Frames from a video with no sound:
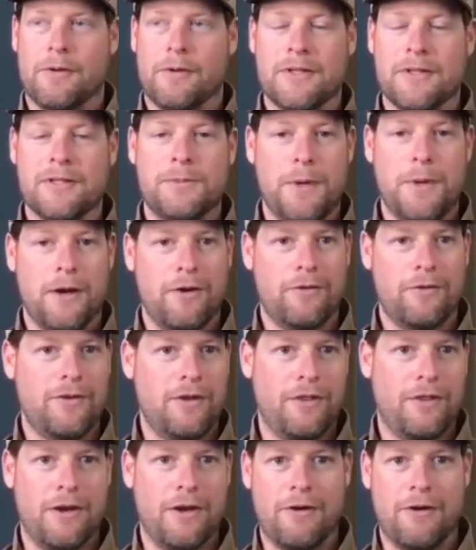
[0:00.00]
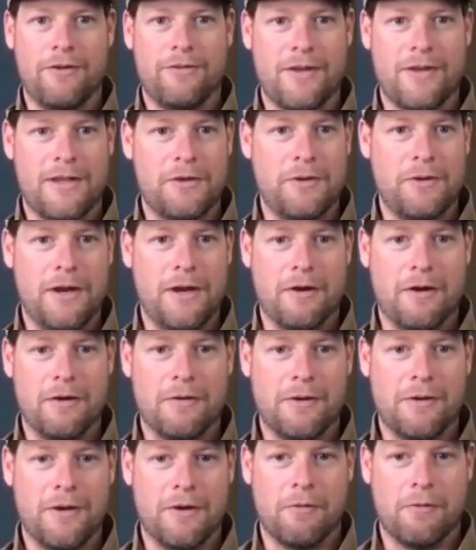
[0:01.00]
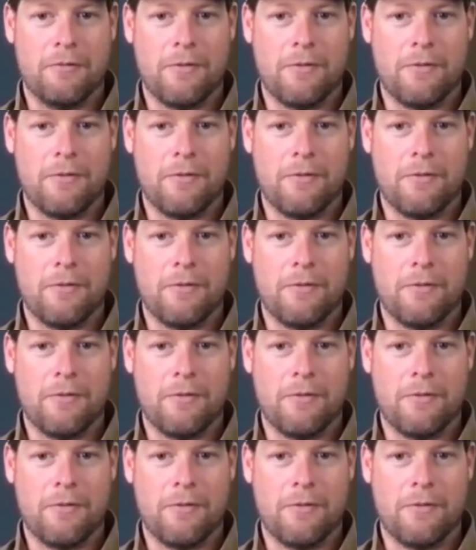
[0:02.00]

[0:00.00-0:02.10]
conspiracy theories that you hear.